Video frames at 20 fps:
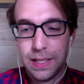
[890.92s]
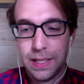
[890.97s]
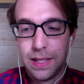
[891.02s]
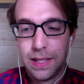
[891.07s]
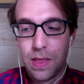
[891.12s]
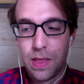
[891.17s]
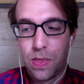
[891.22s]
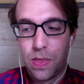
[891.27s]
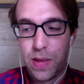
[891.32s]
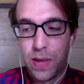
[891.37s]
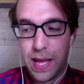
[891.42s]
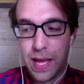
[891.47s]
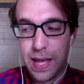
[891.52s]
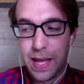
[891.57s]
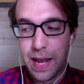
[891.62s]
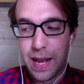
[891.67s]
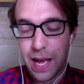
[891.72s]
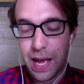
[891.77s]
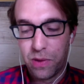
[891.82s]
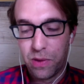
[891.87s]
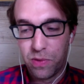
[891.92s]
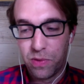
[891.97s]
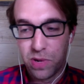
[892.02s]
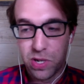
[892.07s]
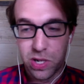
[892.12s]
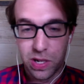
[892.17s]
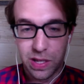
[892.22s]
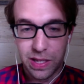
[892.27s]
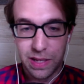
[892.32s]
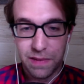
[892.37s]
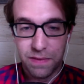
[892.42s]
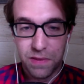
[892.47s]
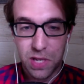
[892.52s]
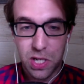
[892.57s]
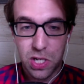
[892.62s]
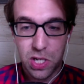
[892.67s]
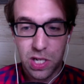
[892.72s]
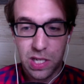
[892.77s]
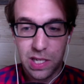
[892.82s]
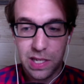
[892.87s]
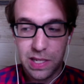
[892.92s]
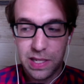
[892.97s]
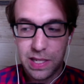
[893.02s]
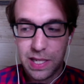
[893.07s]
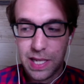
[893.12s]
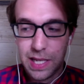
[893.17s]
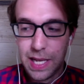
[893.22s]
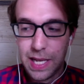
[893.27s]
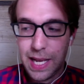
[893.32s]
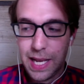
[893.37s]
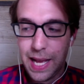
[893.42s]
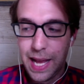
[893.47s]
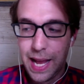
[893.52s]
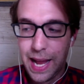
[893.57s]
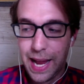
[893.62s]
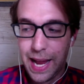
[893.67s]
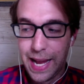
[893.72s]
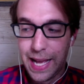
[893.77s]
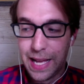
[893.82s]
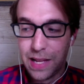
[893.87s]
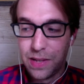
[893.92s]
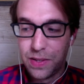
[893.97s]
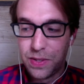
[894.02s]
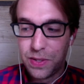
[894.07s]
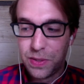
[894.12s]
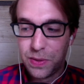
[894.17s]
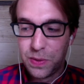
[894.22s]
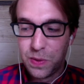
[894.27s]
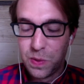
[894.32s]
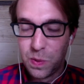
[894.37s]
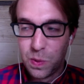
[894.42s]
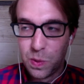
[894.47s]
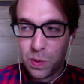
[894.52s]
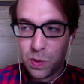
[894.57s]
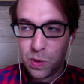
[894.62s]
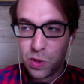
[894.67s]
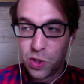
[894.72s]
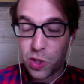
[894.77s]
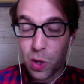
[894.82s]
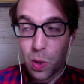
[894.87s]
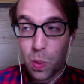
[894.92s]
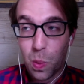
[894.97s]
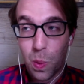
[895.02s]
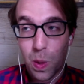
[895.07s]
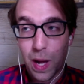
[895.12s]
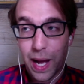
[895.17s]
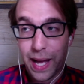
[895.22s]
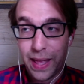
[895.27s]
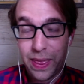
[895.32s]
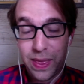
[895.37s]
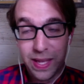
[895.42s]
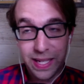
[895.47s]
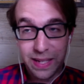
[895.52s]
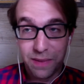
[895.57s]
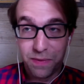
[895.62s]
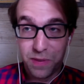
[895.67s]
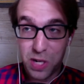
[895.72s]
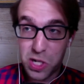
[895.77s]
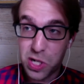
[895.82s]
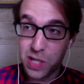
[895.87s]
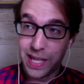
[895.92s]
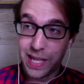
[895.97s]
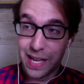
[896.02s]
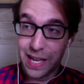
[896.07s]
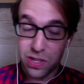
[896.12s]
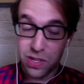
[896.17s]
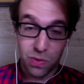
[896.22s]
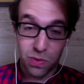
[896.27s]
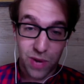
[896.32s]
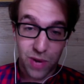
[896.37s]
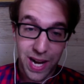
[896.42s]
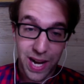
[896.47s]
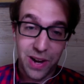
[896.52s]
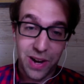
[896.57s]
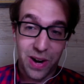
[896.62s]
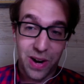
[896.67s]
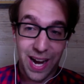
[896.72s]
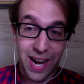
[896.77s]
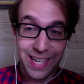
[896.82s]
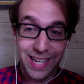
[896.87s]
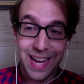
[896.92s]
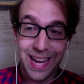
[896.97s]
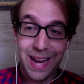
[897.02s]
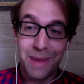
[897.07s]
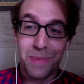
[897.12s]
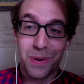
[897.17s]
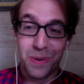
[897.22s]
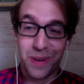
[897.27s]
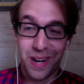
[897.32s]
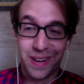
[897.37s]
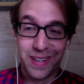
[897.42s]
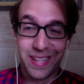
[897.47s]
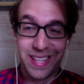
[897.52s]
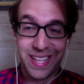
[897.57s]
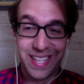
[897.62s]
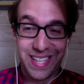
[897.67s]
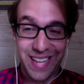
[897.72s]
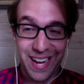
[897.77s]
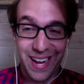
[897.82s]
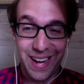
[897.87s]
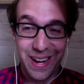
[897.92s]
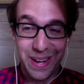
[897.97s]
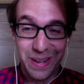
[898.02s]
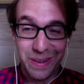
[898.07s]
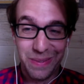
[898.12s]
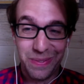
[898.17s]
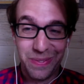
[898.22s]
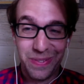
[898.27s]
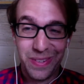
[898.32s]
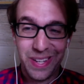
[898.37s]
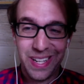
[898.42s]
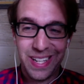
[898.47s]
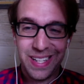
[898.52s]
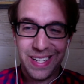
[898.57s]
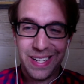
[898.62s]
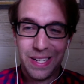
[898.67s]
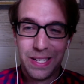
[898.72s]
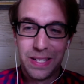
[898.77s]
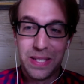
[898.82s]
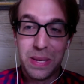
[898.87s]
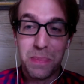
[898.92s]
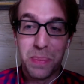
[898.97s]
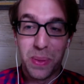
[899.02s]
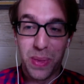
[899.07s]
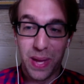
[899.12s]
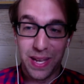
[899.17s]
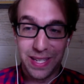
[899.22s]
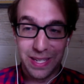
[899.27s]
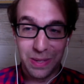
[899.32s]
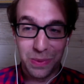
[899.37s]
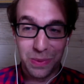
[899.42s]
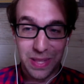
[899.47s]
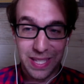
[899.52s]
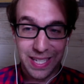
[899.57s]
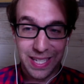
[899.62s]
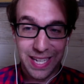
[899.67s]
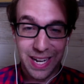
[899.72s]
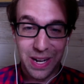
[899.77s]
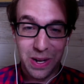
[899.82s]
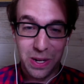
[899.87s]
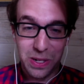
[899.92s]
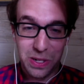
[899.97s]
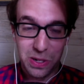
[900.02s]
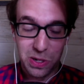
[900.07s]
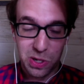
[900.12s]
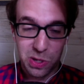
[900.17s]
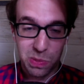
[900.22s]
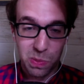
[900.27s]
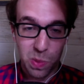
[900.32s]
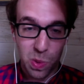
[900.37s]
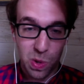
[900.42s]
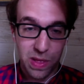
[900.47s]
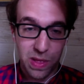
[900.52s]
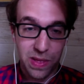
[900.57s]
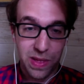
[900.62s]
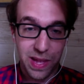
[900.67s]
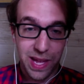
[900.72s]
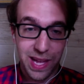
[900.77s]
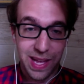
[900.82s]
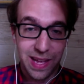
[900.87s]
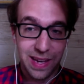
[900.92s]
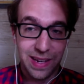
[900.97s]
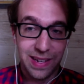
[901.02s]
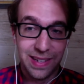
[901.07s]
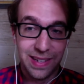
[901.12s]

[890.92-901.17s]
than I originally envisioned. And so I think eventually, as a writer, I came around to the side of sympathizing with the characters more than